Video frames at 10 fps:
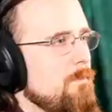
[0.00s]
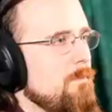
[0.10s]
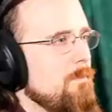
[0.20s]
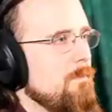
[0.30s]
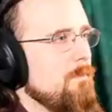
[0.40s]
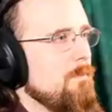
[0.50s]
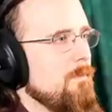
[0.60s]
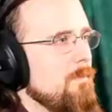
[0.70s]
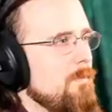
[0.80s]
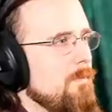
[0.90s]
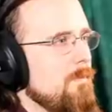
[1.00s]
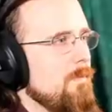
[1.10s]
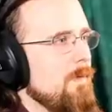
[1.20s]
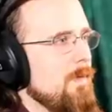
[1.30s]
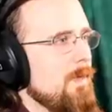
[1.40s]

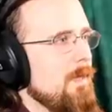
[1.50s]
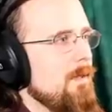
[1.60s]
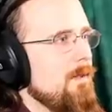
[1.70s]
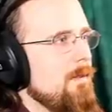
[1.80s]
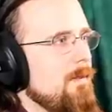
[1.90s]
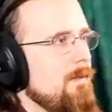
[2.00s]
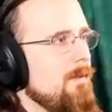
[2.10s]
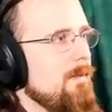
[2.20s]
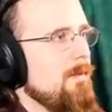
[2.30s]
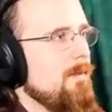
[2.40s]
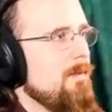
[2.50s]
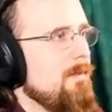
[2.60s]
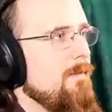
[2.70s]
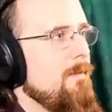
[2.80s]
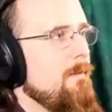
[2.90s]

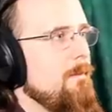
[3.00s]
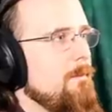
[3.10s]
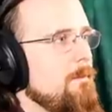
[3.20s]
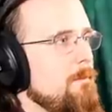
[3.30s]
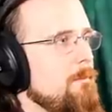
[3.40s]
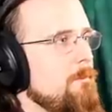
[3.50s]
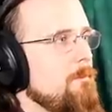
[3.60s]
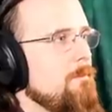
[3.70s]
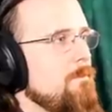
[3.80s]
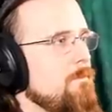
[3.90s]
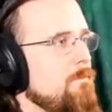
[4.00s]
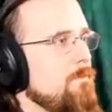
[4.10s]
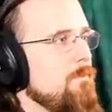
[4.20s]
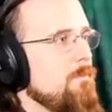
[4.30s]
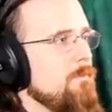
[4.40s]

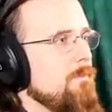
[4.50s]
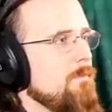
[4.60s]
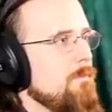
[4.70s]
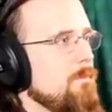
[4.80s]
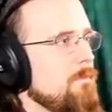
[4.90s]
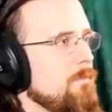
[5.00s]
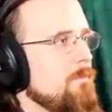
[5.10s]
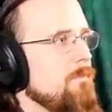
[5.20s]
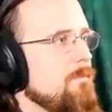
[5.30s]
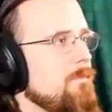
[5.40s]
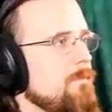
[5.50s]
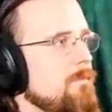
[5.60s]
[no speech]